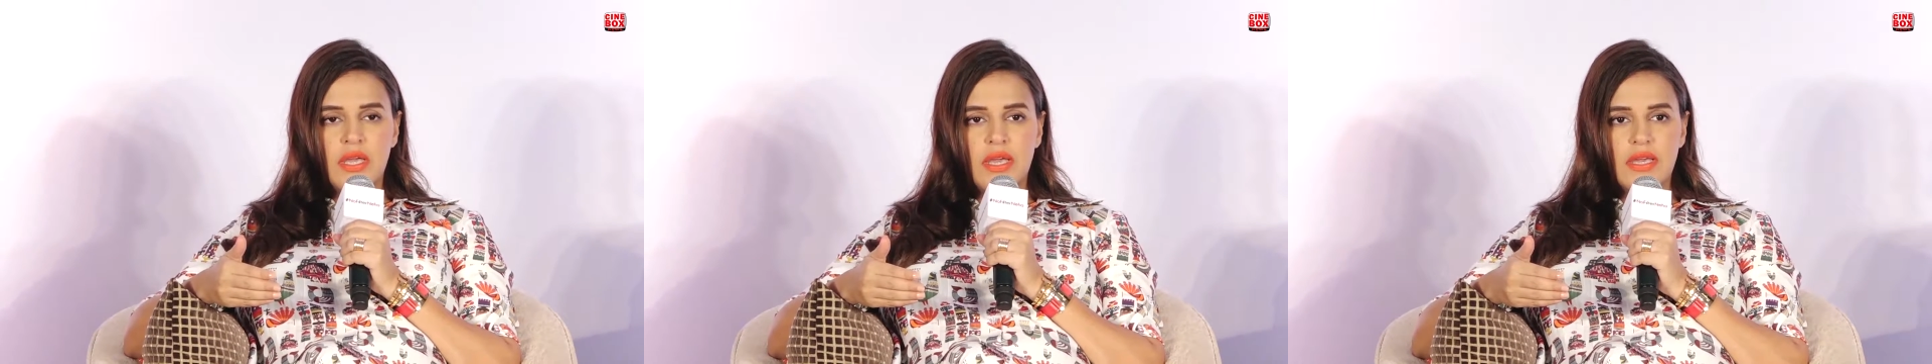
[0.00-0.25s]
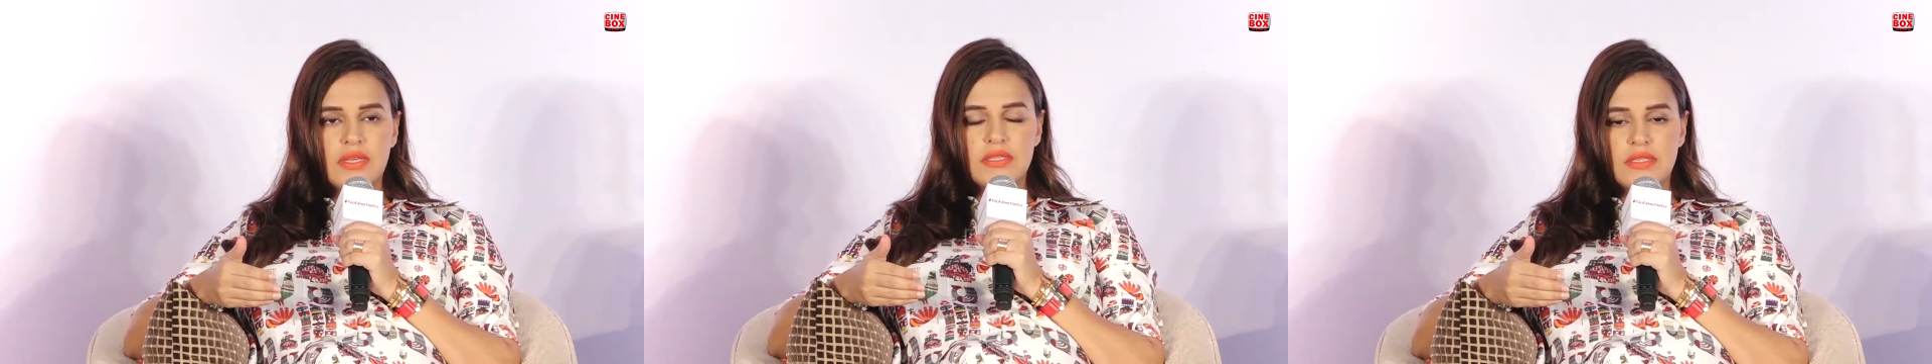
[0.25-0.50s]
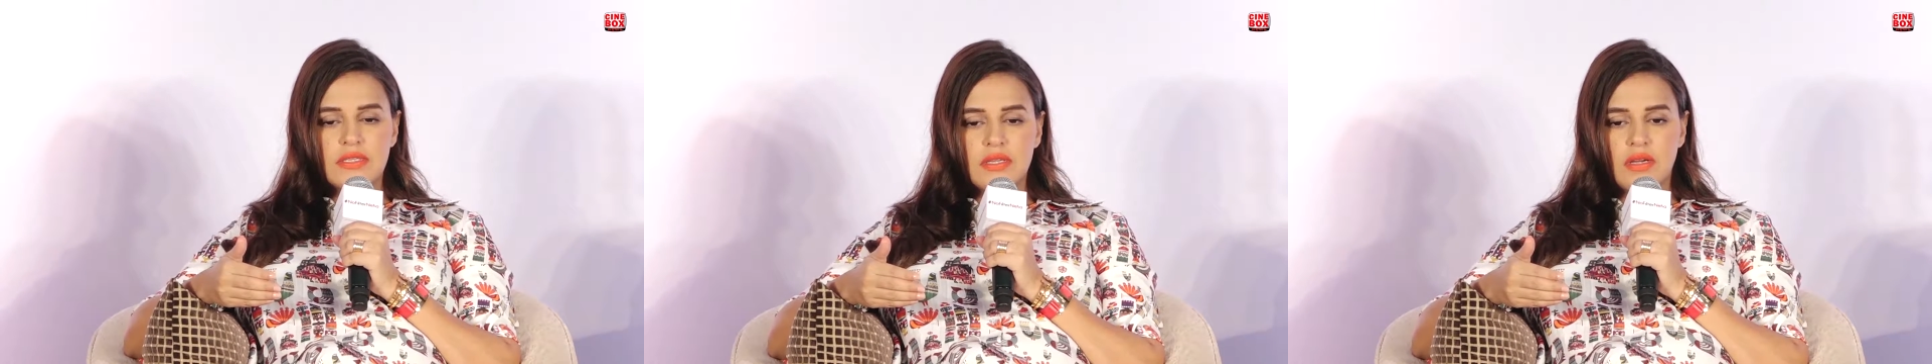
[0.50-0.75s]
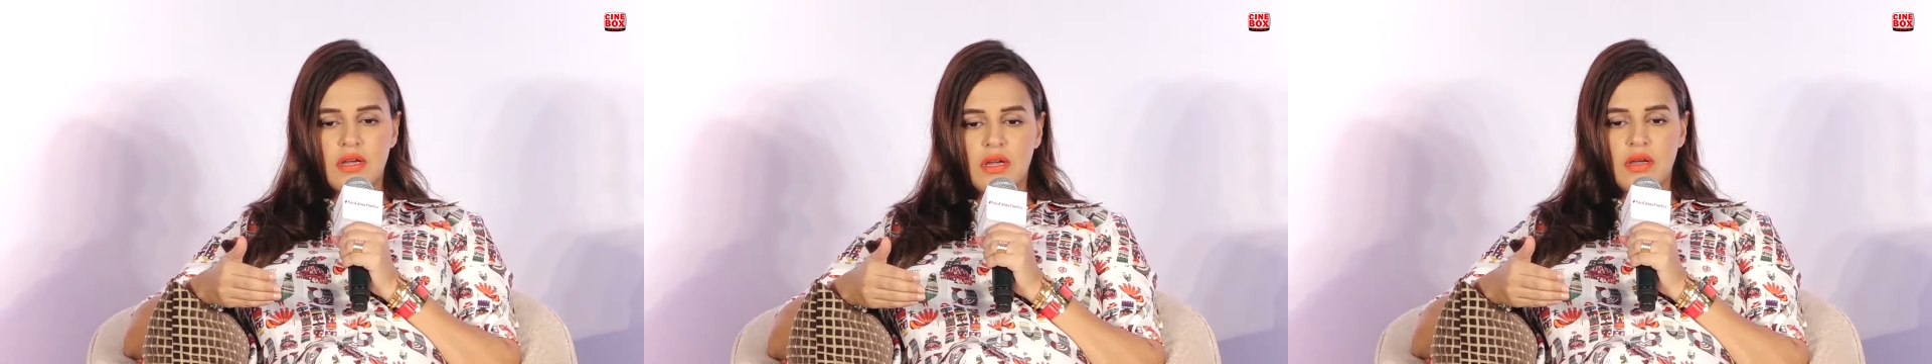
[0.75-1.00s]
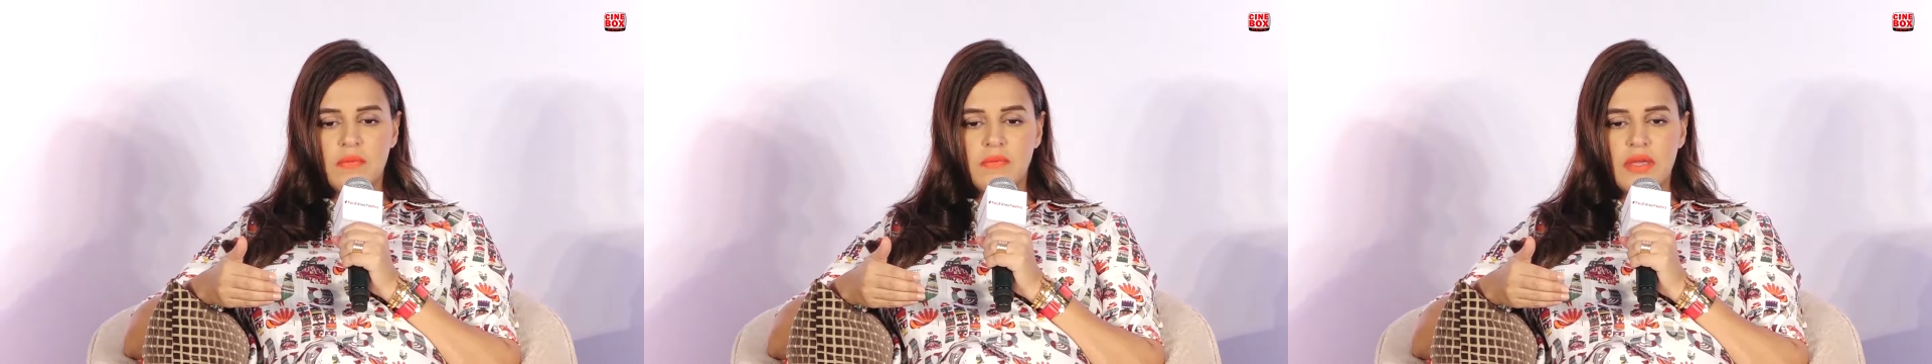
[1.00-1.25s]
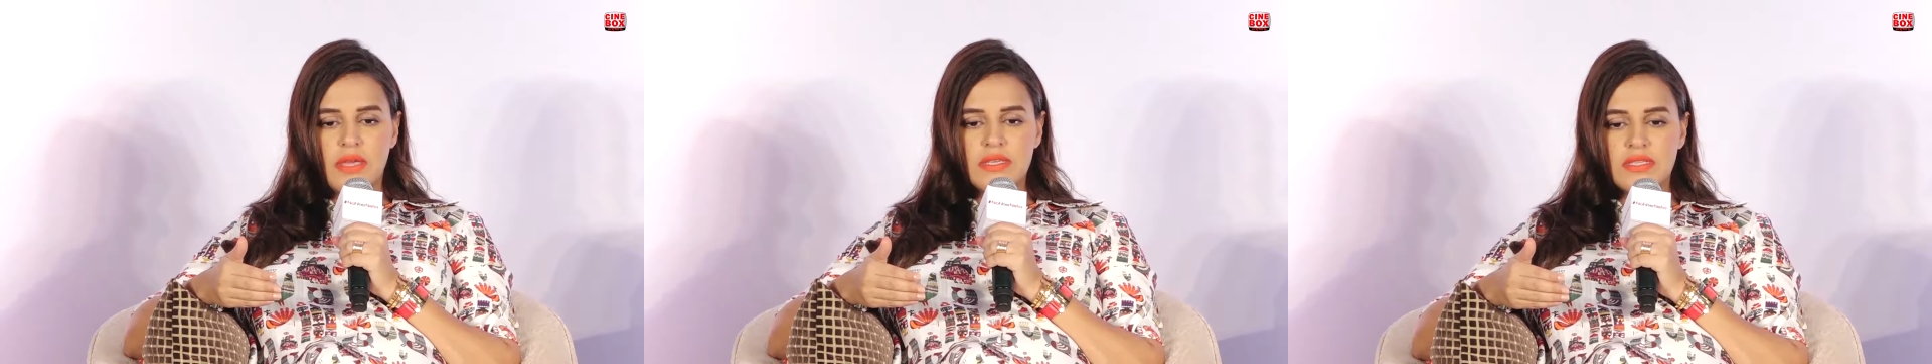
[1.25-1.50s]
is, um,
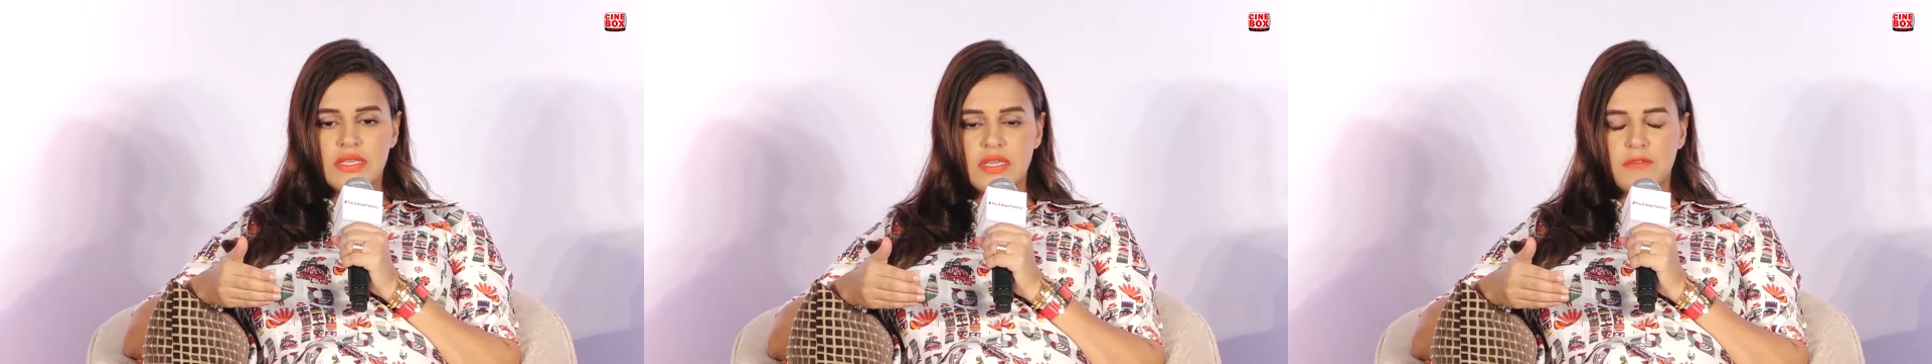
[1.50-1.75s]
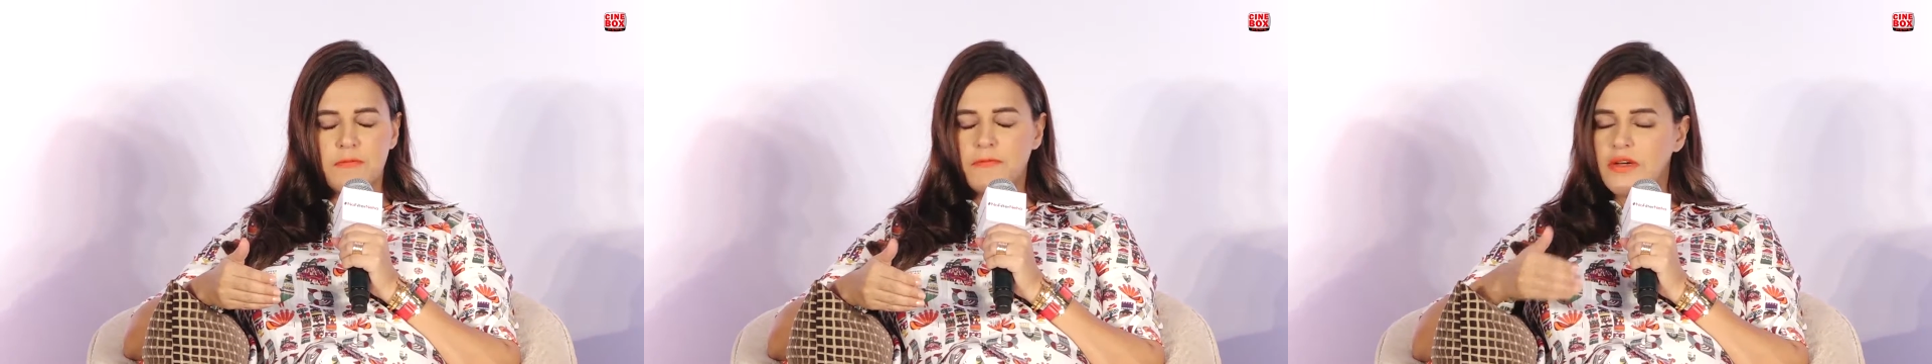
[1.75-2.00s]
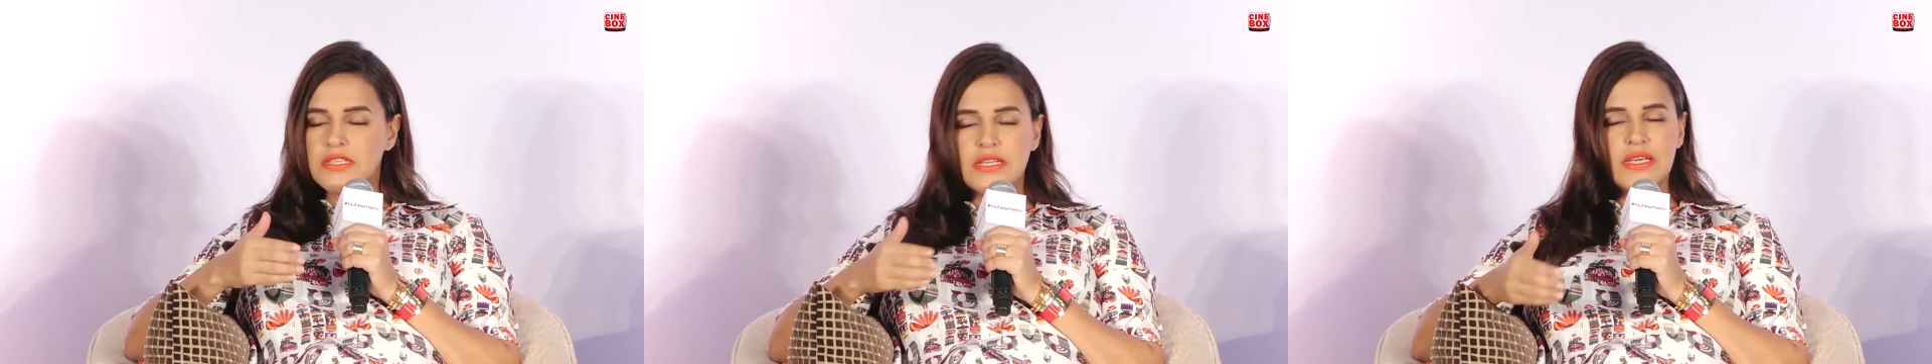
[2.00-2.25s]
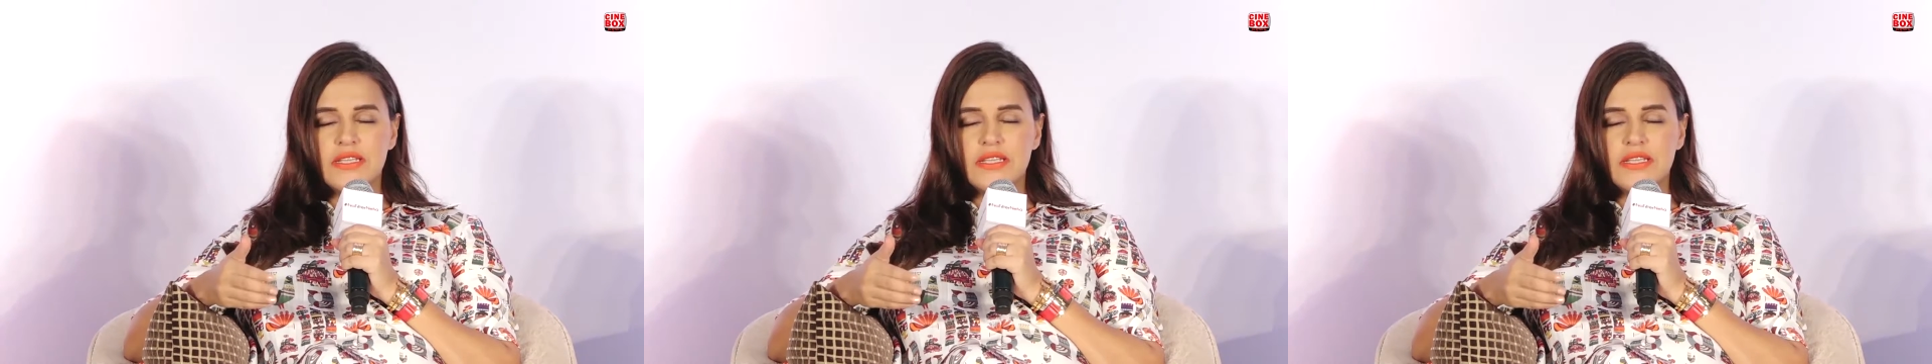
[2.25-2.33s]
is firstly,